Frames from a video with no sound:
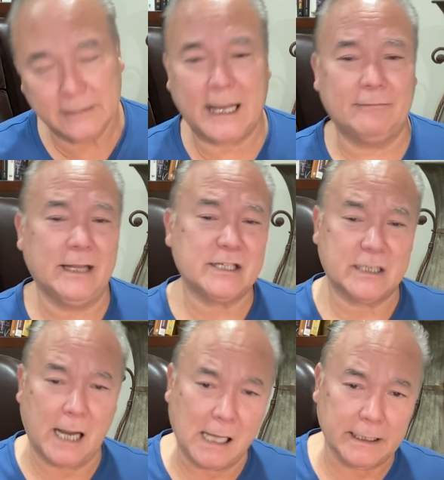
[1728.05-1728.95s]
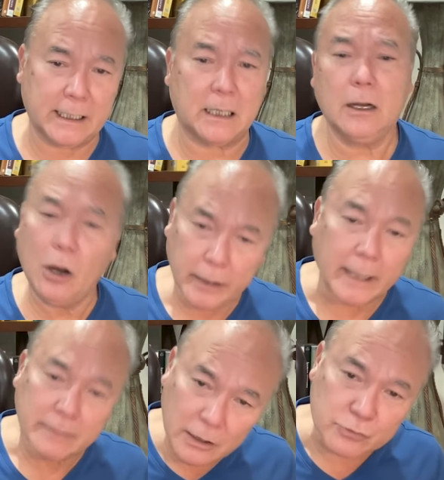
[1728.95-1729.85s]
they have less colic.
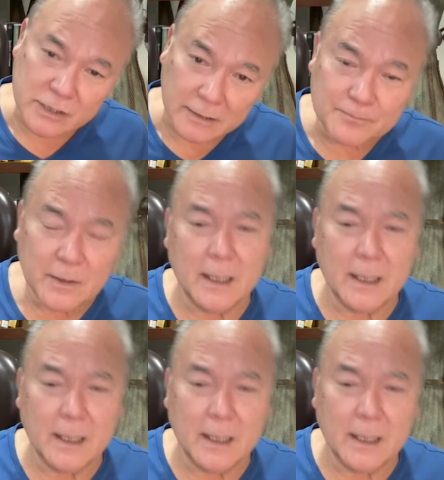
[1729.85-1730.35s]
Okay, interesting.